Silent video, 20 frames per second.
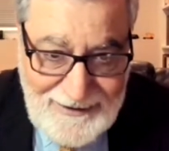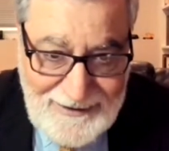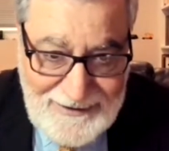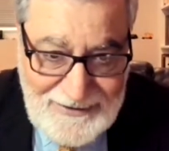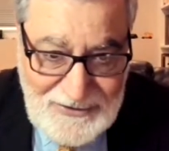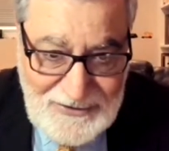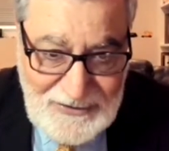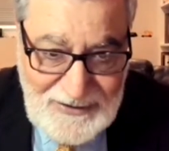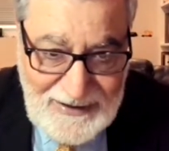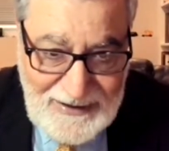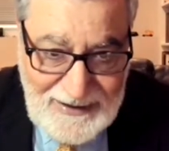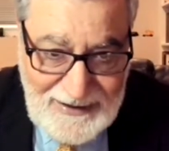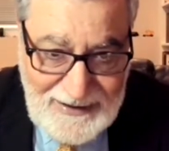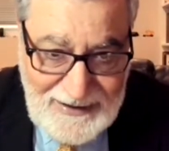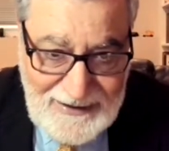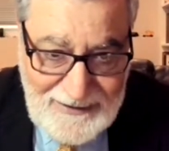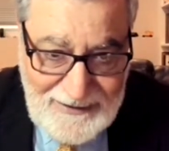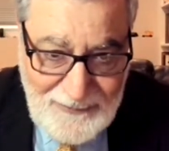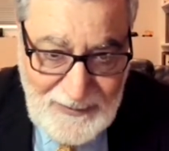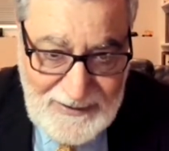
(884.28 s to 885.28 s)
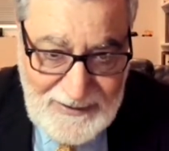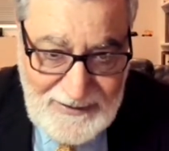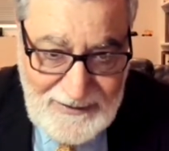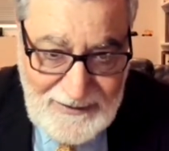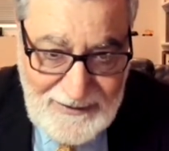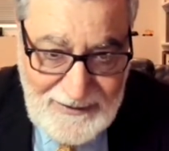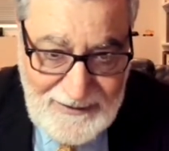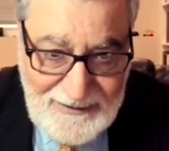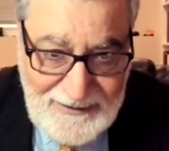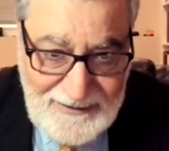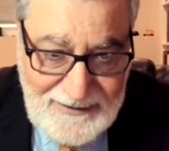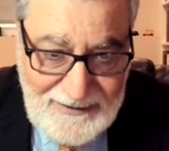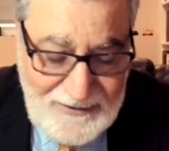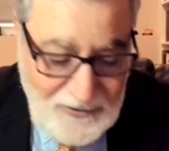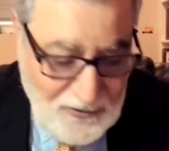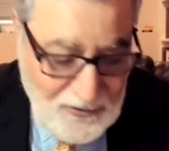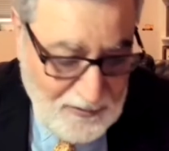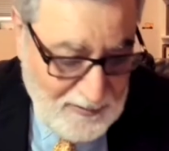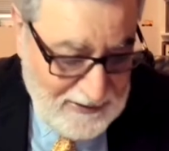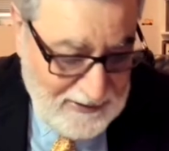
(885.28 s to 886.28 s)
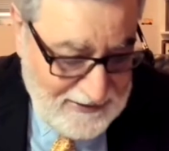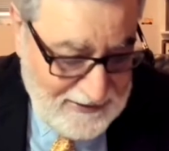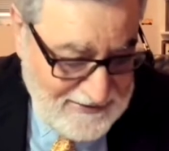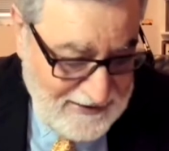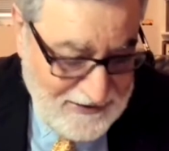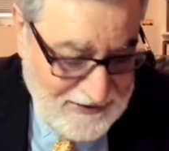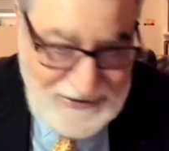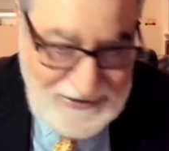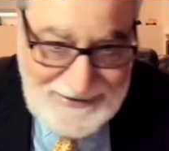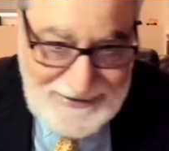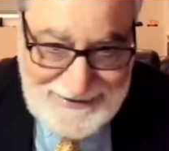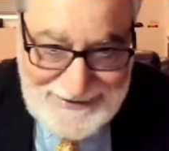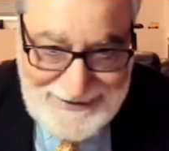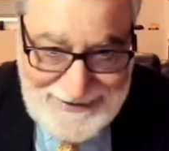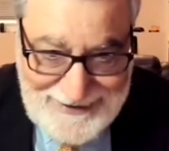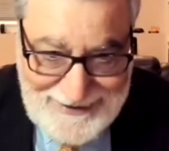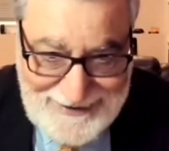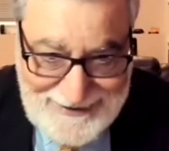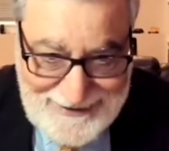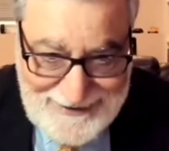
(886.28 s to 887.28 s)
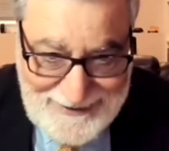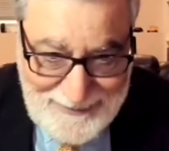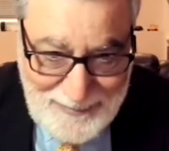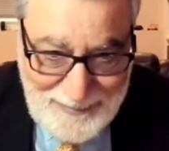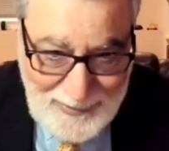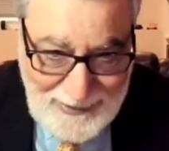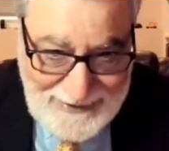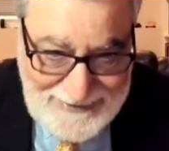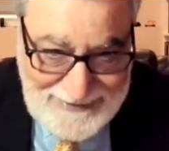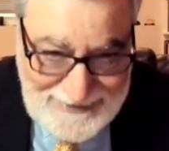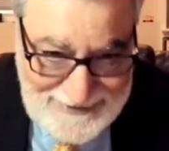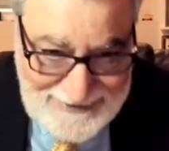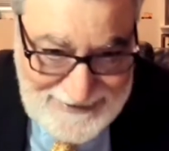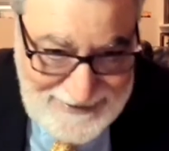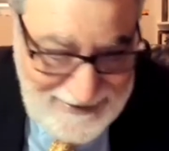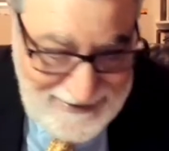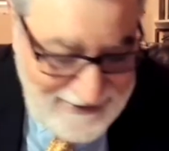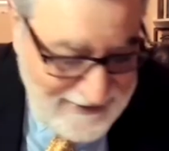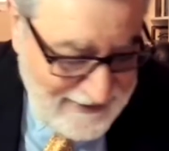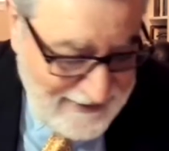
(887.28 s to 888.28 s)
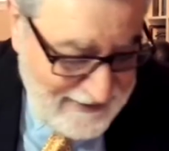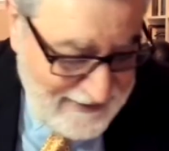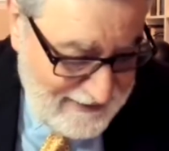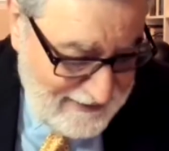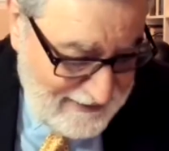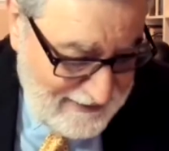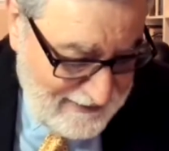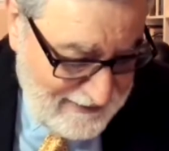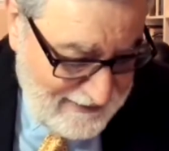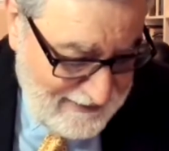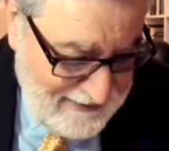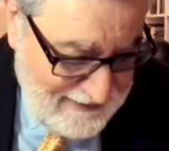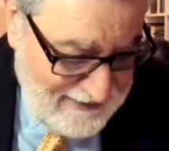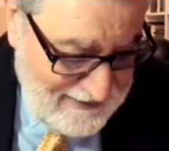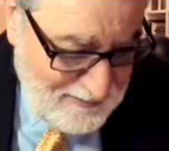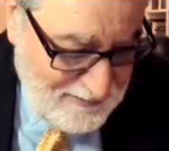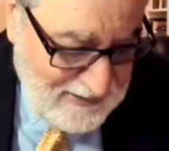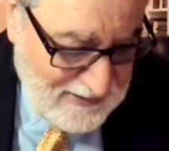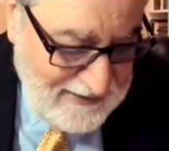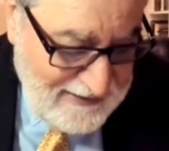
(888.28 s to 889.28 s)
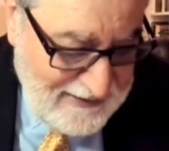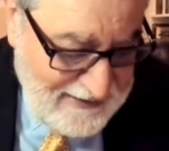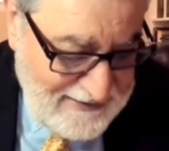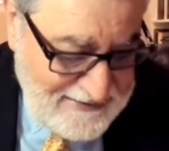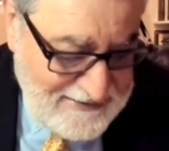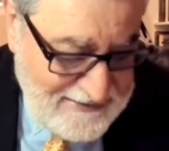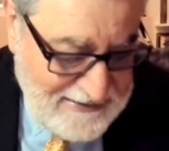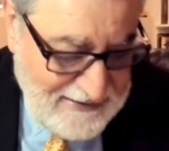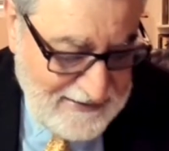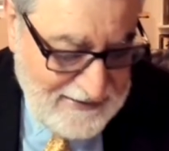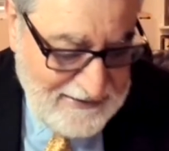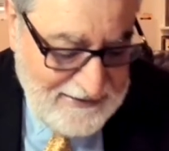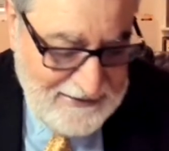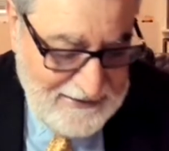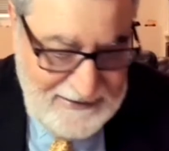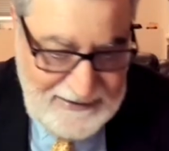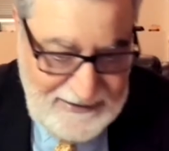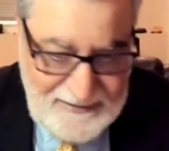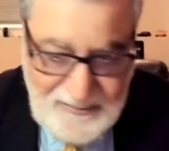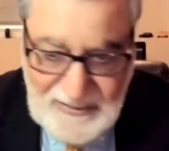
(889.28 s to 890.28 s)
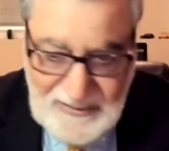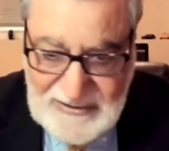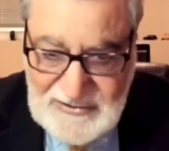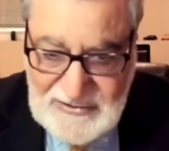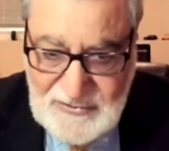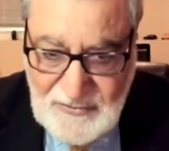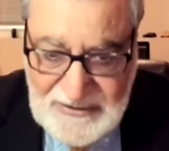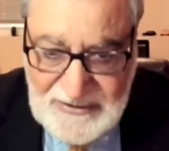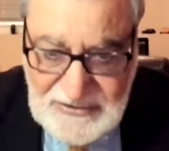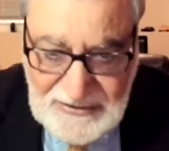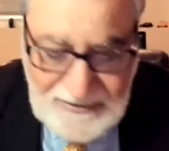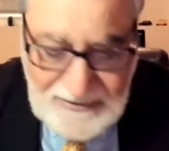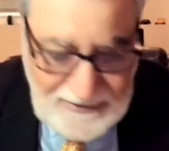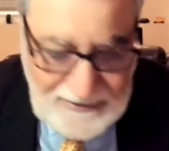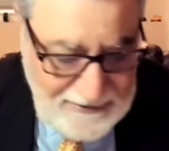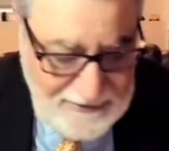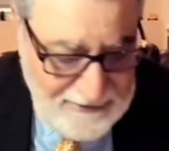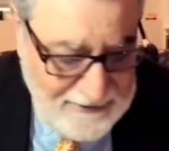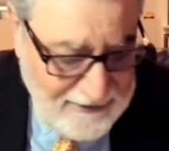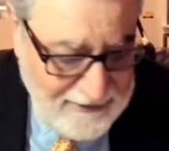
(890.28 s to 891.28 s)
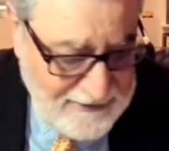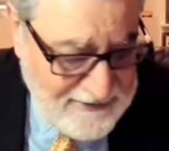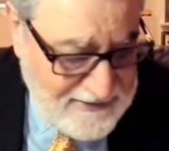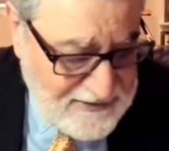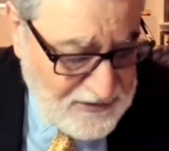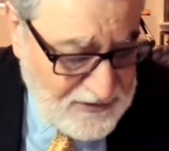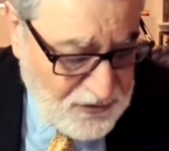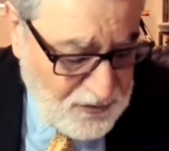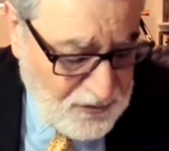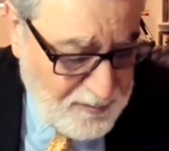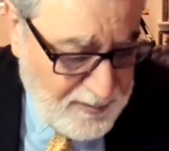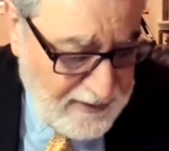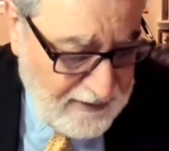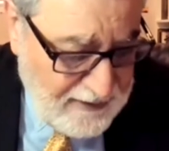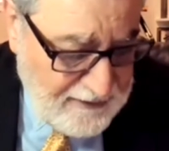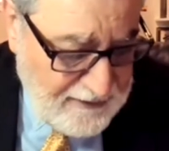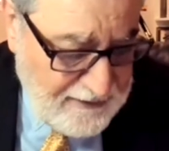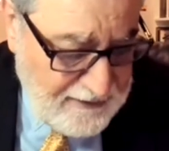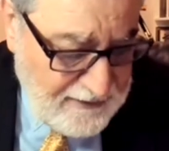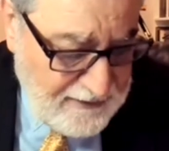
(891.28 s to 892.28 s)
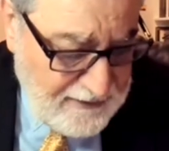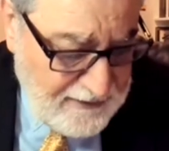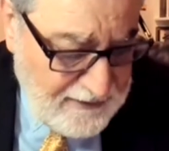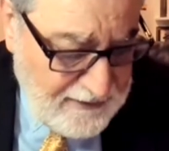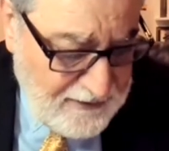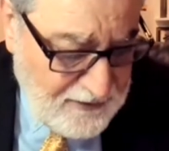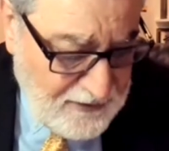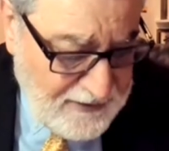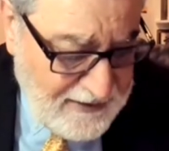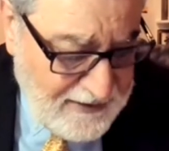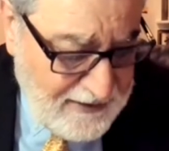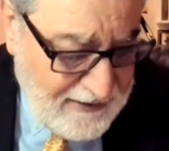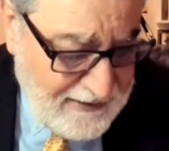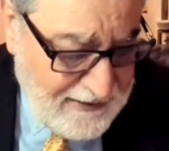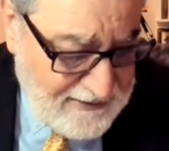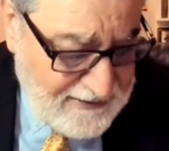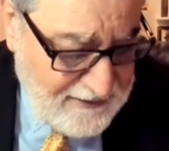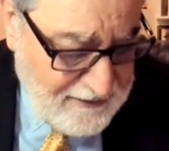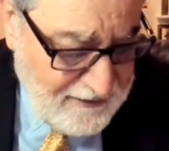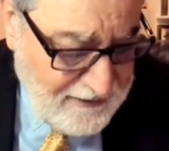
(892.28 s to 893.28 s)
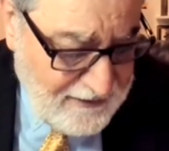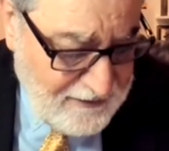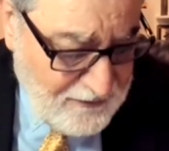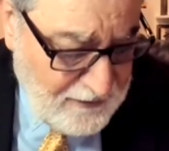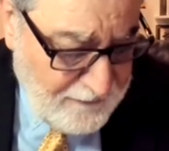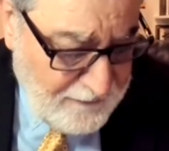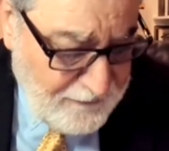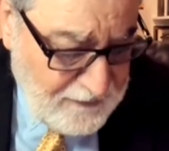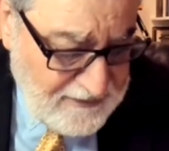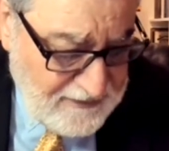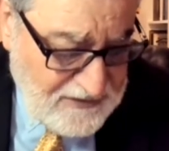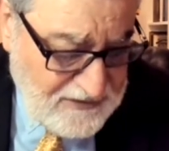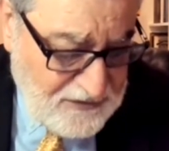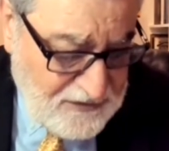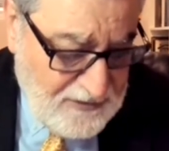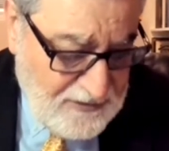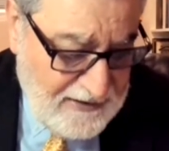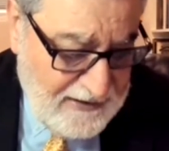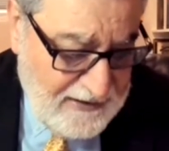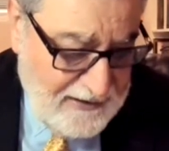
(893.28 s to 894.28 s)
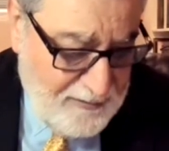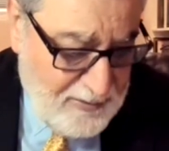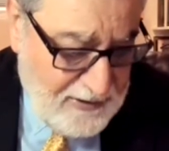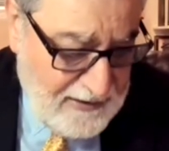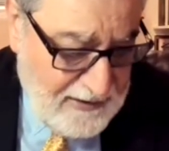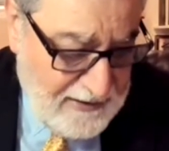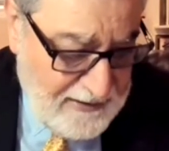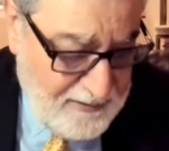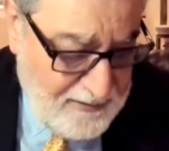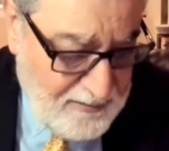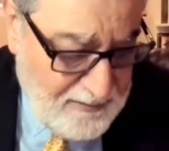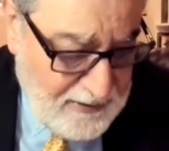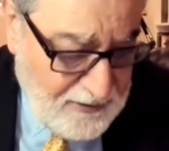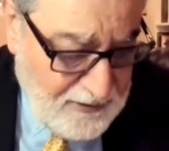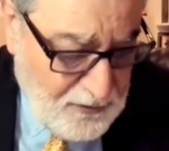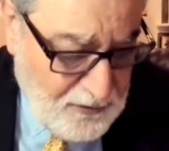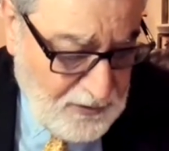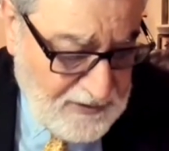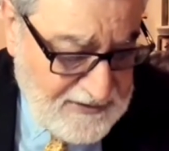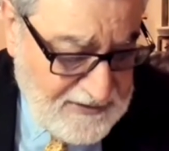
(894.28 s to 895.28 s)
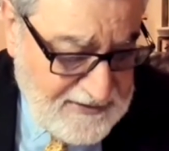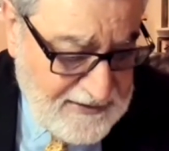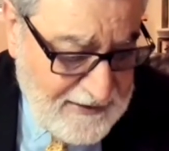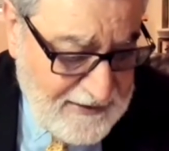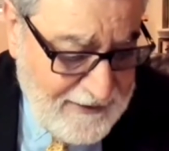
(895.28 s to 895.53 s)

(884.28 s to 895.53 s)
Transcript: today with the normalization process in the Middle East, and that the administration intends to build on that in reference to the Abraham Accords.